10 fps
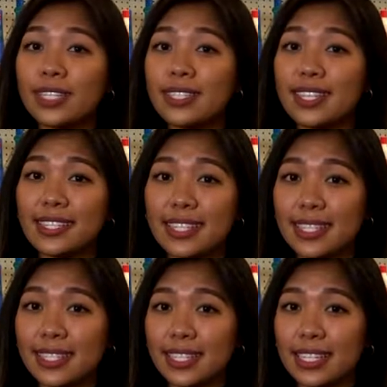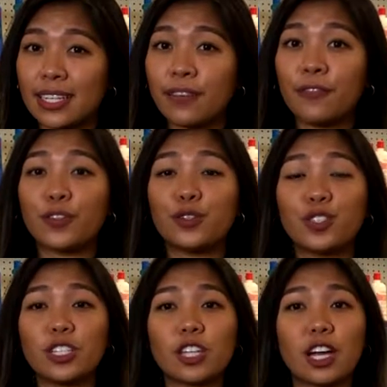to the CDC, flu
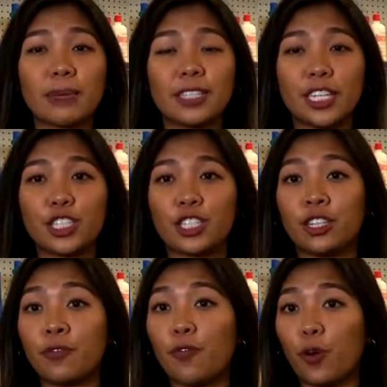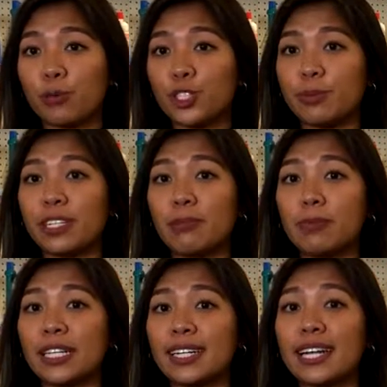shot documentation and forms should be
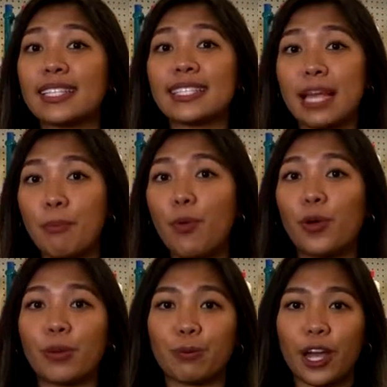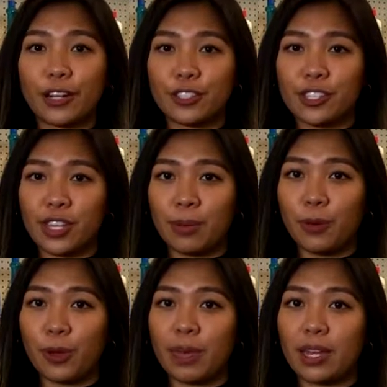completed at some point prior to the
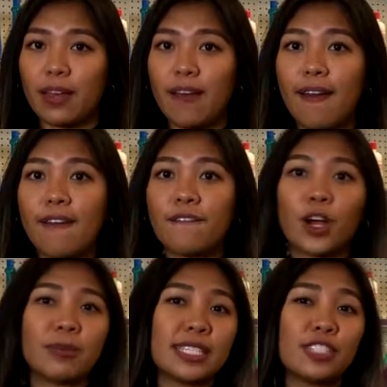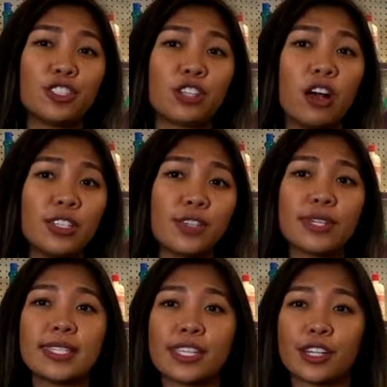appointment. Pharmacies should also
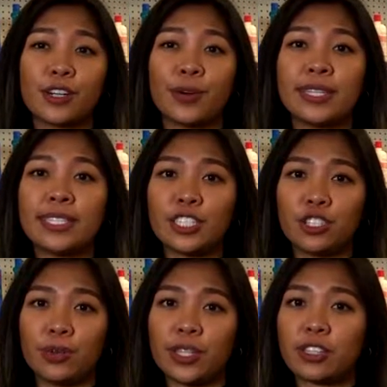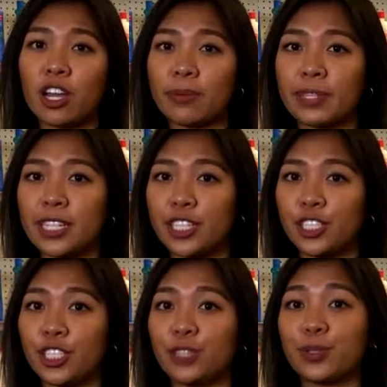consider going digital with
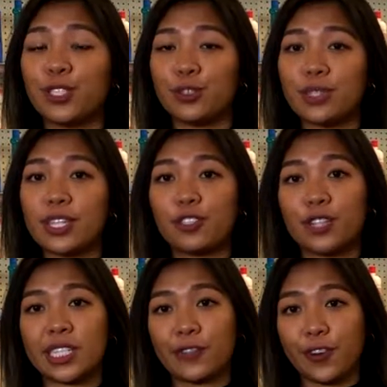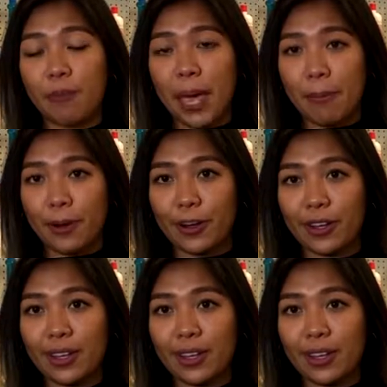documentation to reduce the transfer of paper.